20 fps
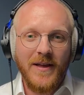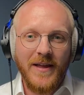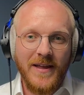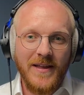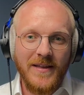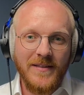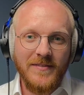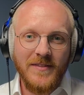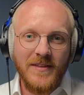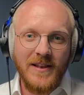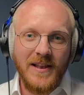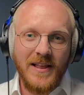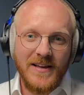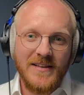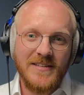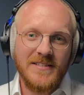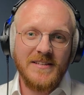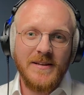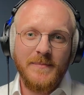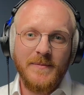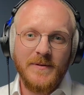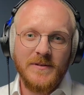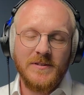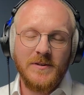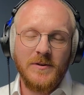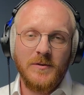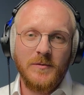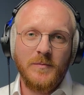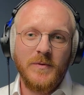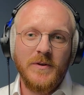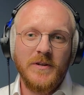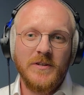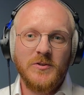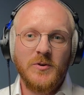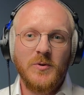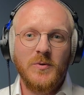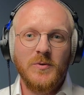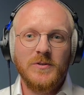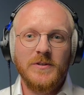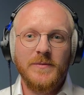in the last episode, we
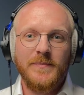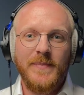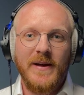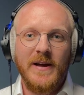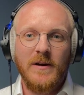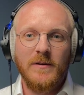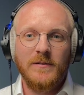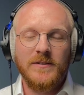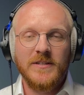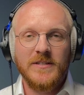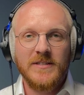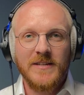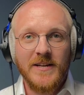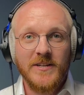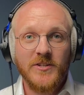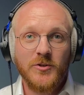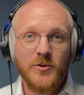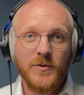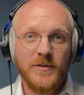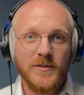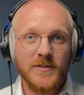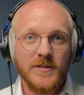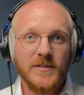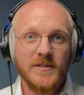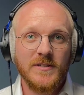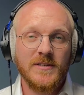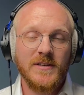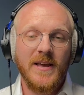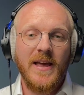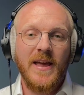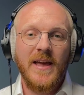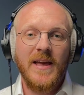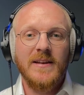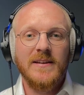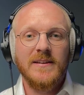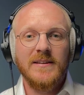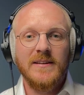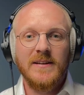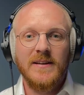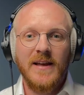talked about design choices and
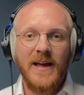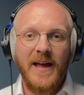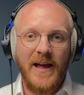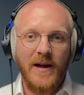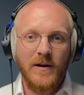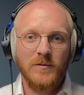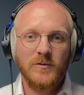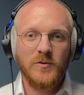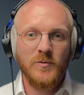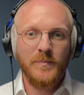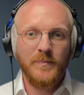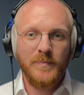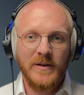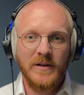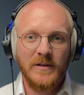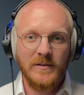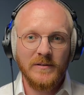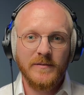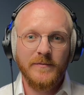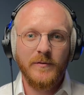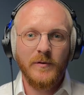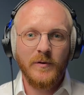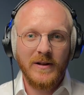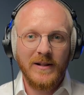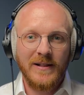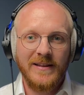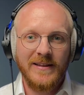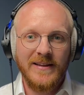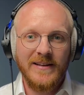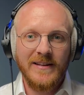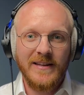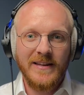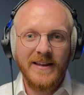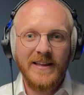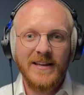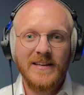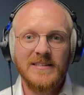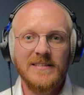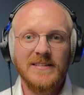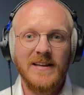how to build for
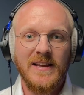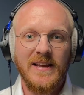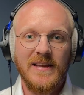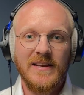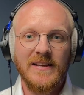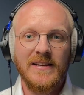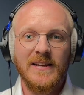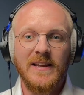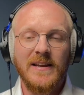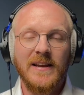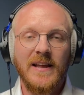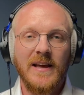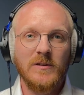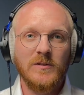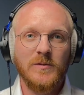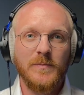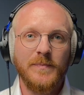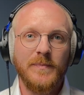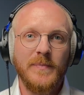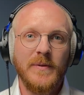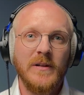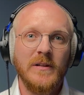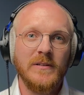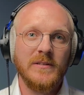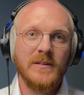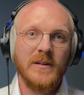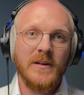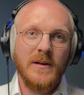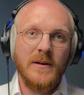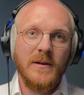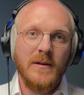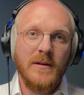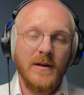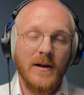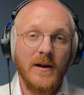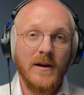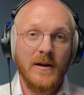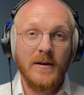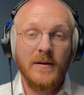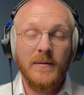cleanliness and how to build
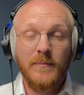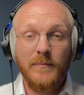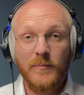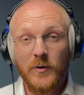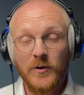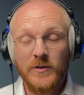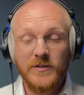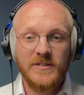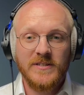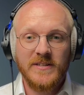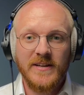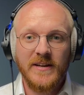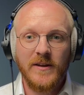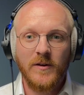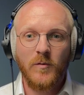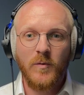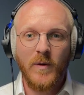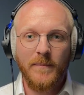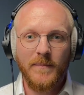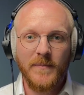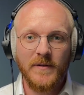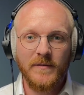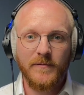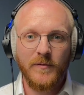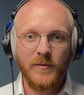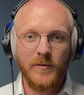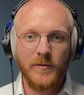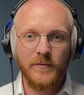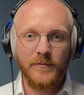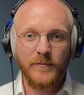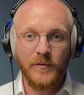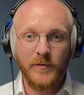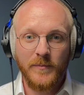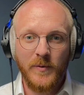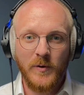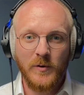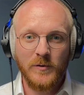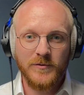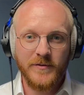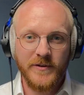processing equipment for the
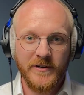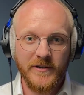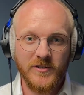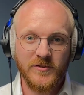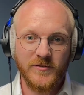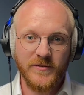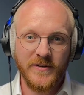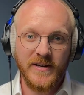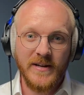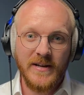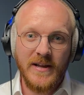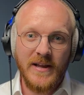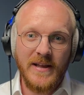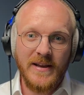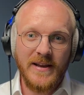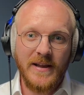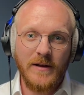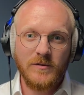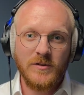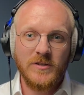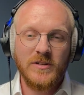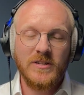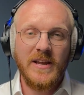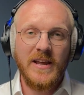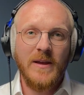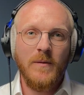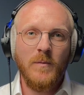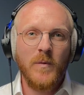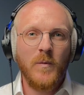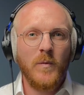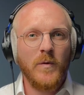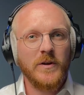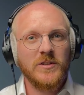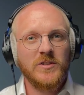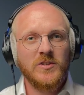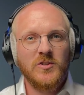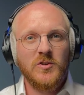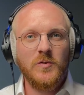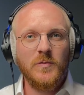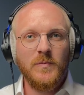poultry industry. Now, today we want to
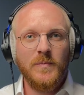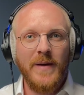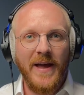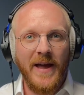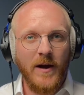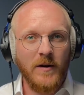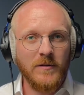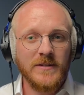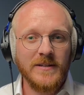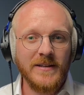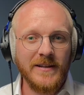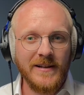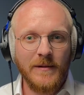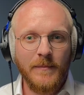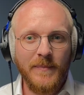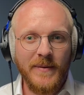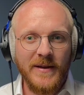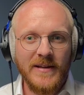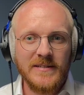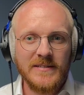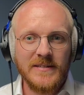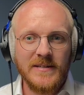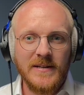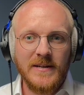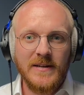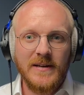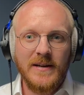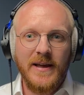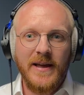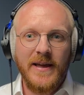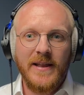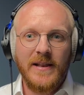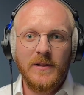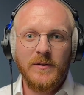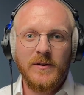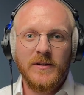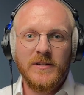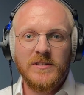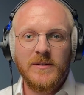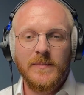zoom out a little bit and
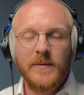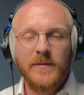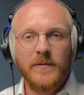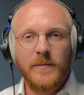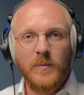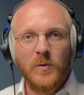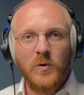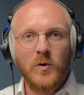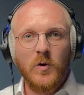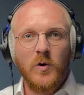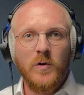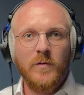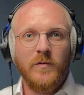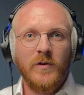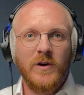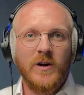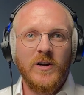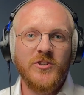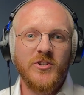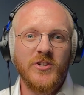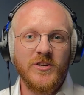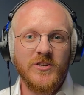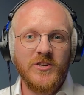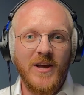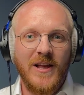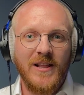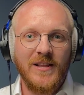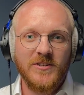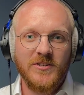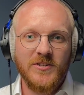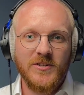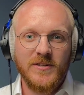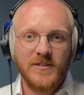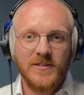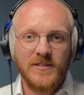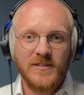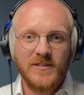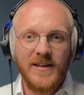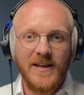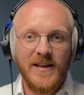look at some of the more overarching
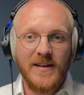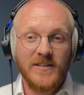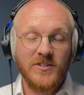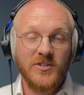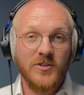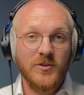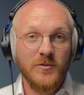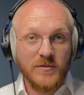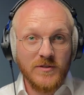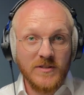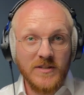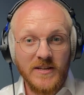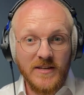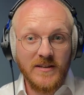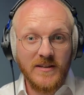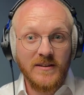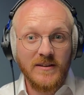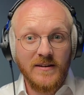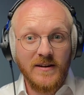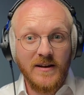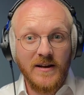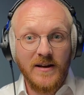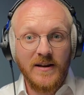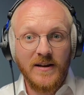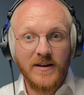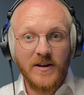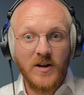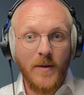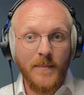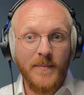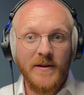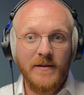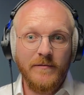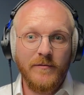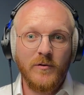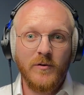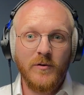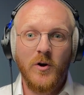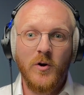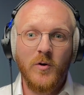challenges that you see coming
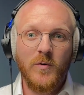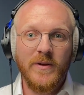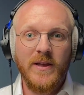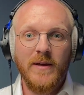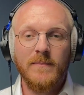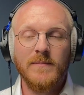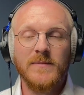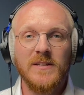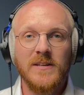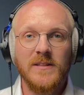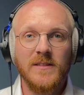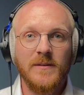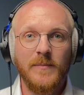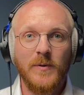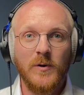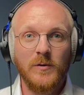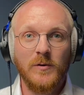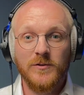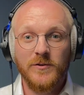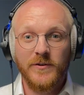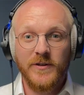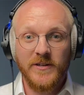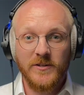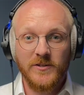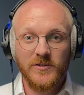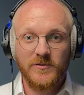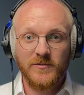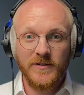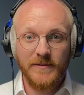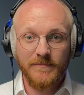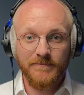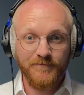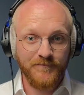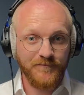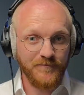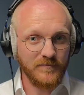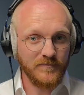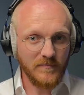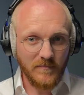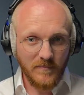for OEMs in the poultry industry.
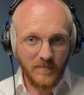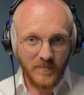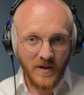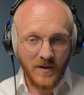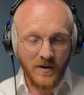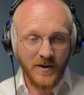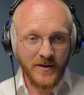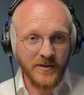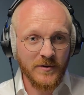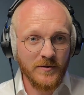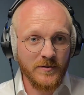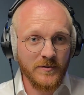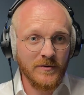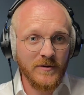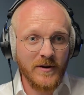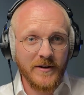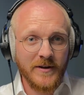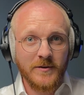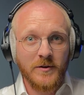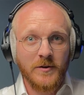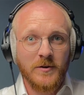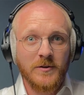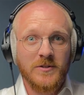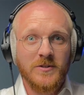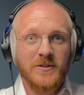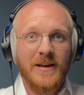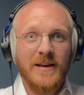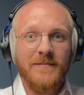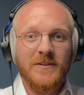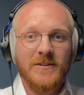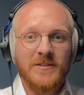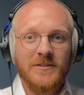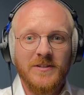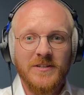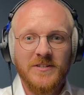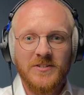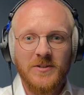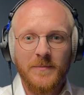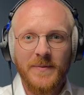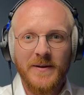Are you good to dive into this
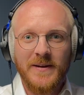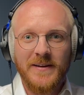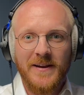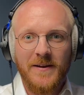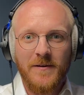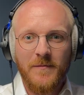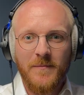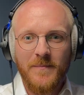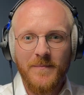topic now?